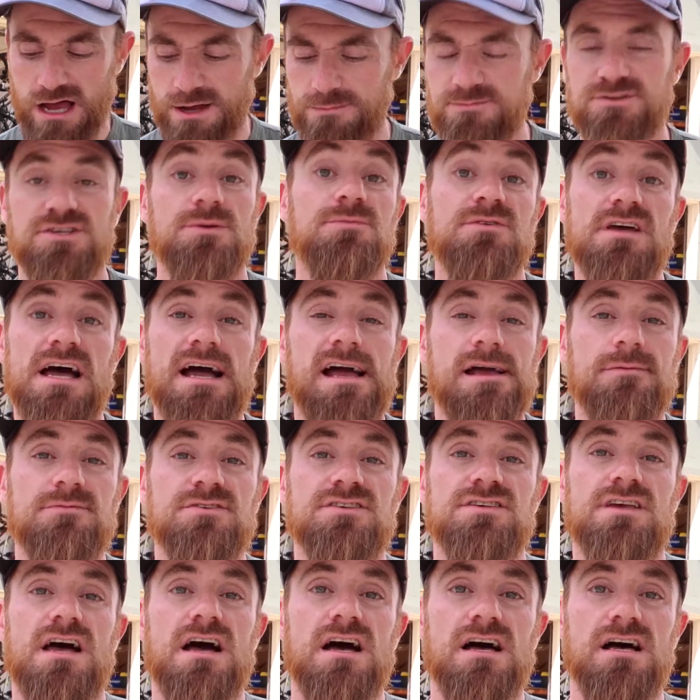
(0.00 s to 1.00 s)

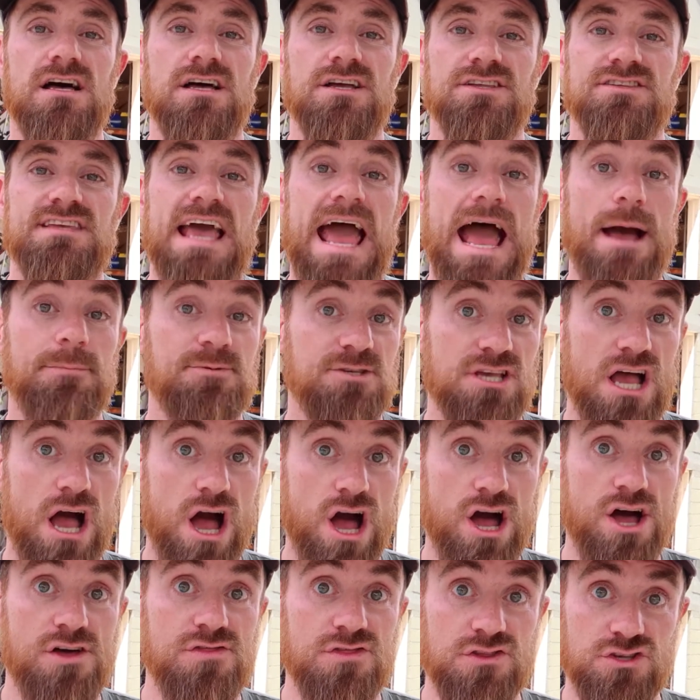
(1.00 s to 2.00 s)
Sometimes taps
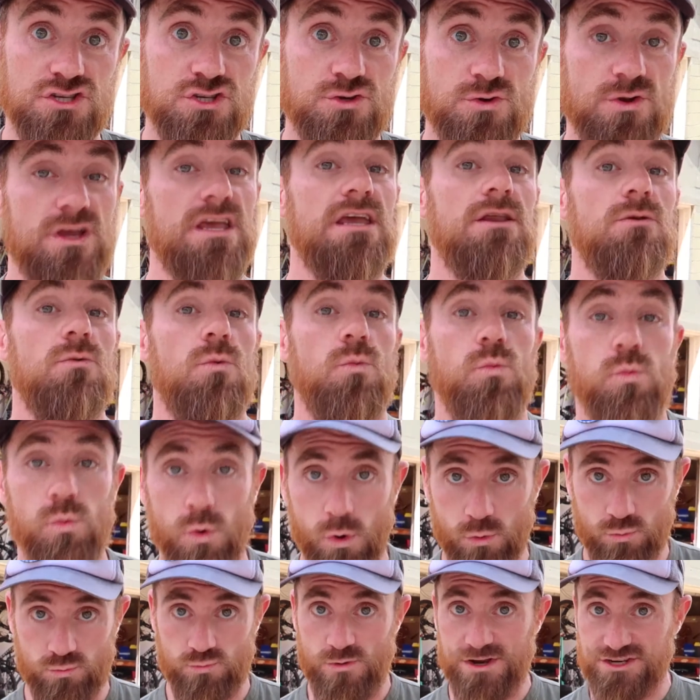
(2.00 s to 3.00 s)
on the screen
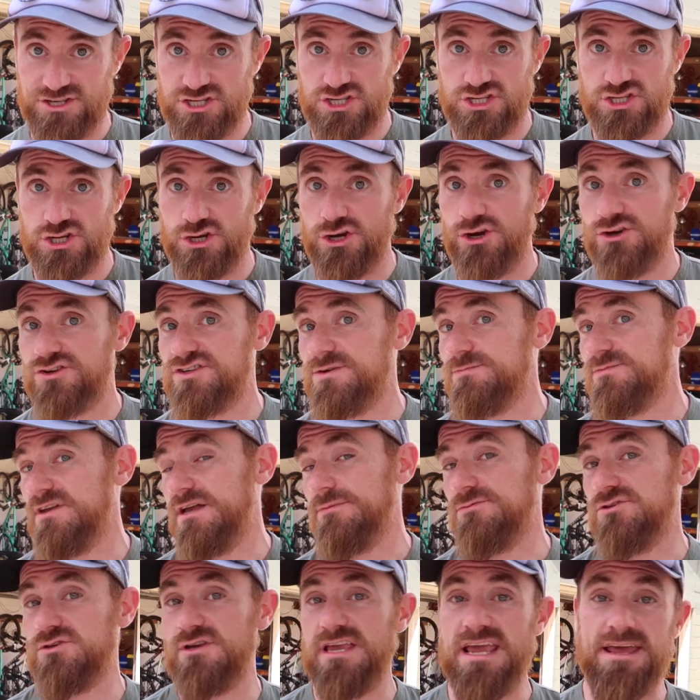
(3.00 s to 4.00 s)
won't register,
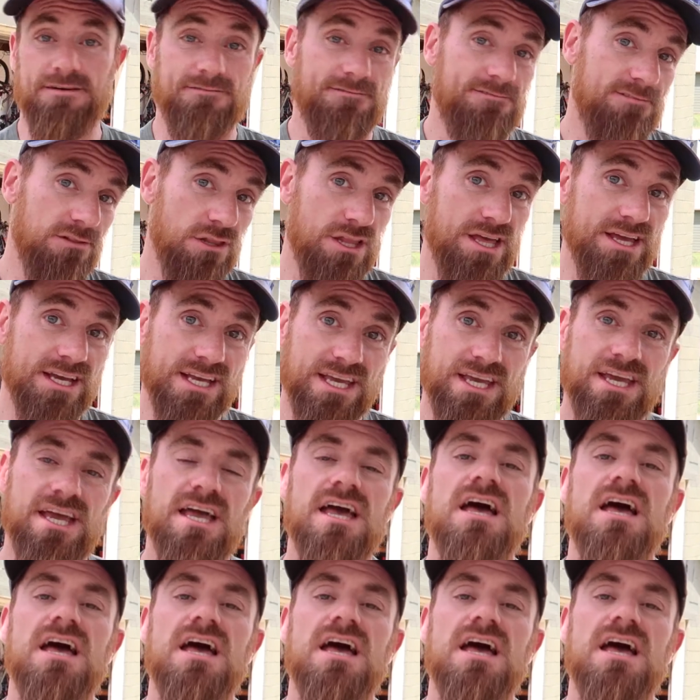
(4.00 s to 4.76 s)
sometimes you can't flick,